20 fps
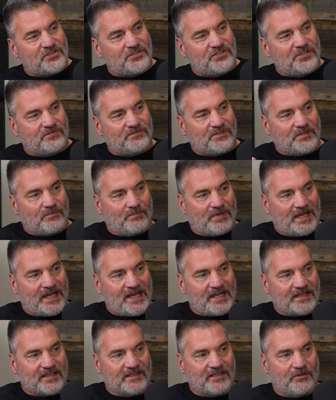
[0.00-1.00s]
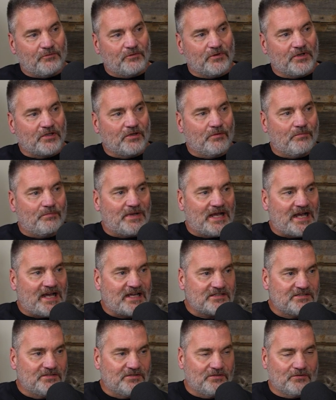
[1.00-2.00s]
shifting back, and they want to go back
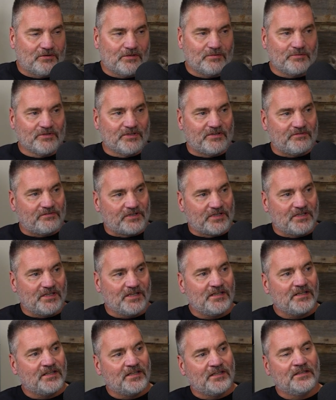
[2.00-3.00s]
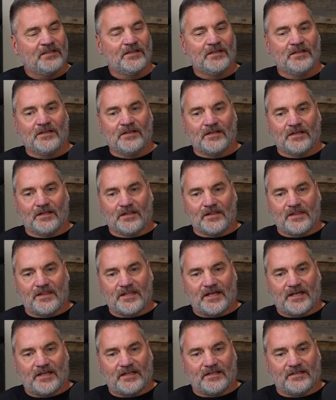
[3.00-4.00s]
to the normal, and they're forgetting
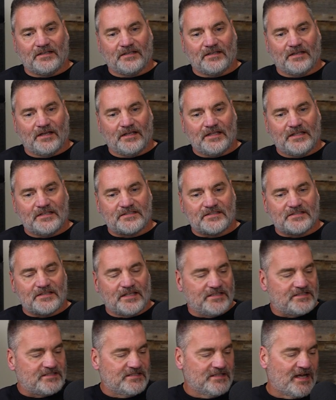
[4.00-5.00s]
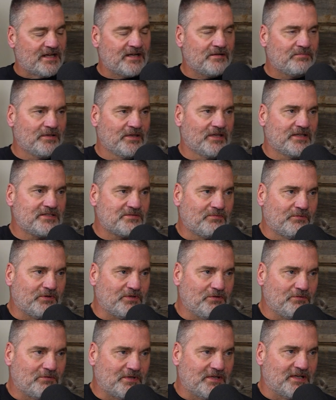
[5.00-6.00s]
that it's not a place where
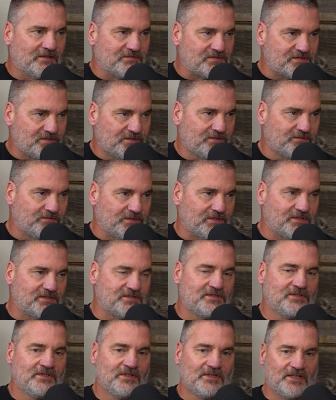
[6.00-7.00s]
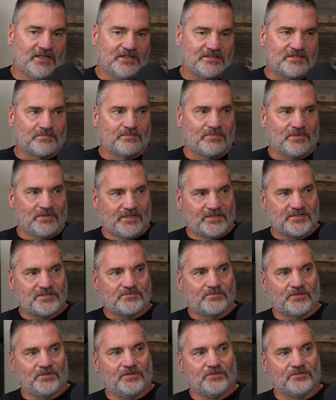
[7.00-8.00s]
you can have service. It's a place
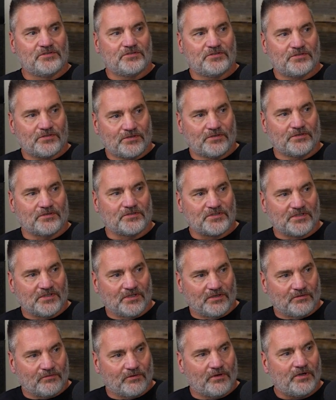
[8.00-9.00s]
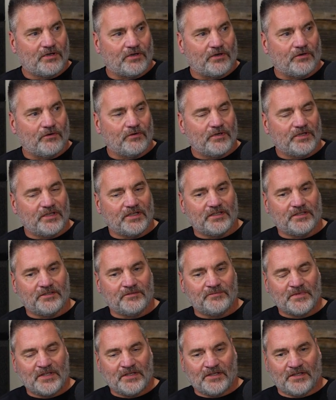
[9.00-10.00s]
where your church can grow.
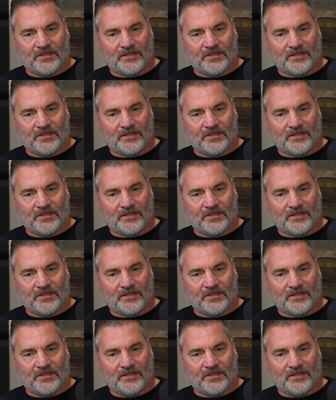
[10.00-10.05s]
And